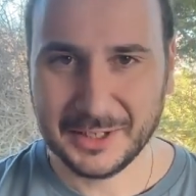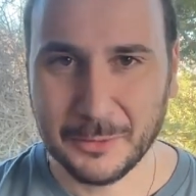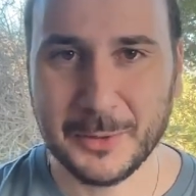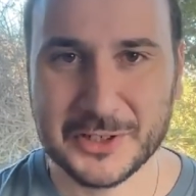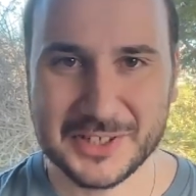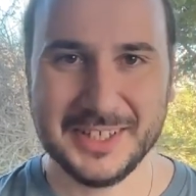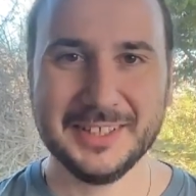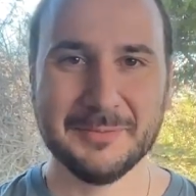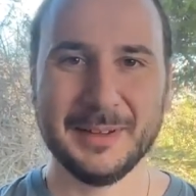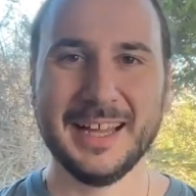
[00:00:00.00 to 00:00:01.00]
how much tea
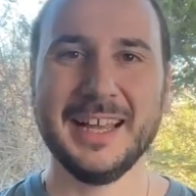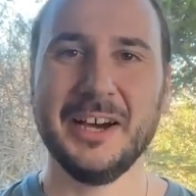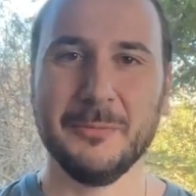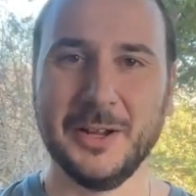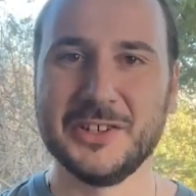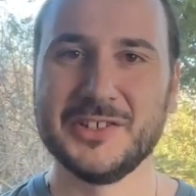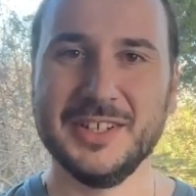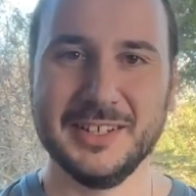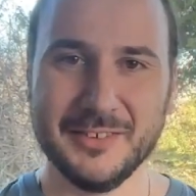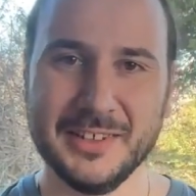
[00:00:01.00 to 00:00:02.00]
they buy, how much
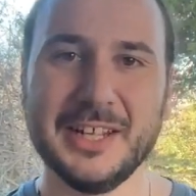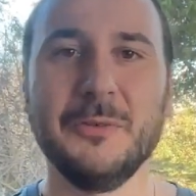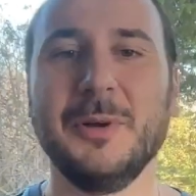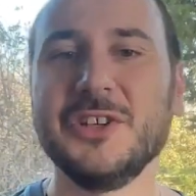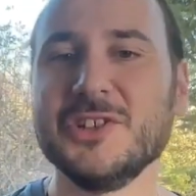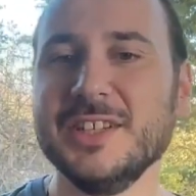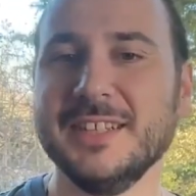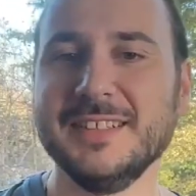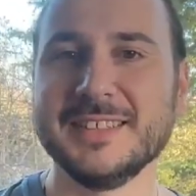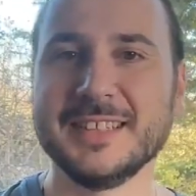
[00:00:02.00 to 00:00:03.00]
they love it, how much
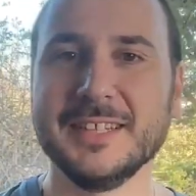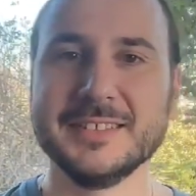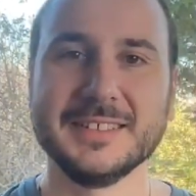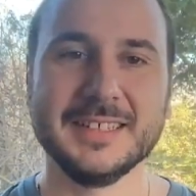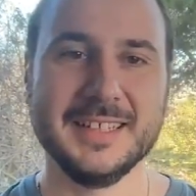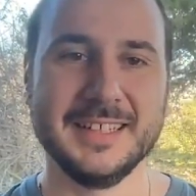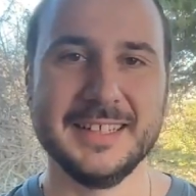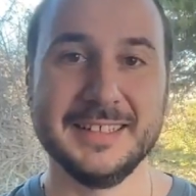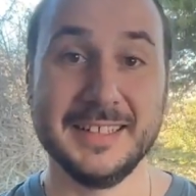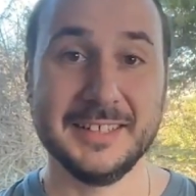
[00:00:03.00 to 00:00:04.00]
they discuss,
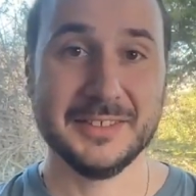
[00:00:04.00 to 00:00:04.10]
how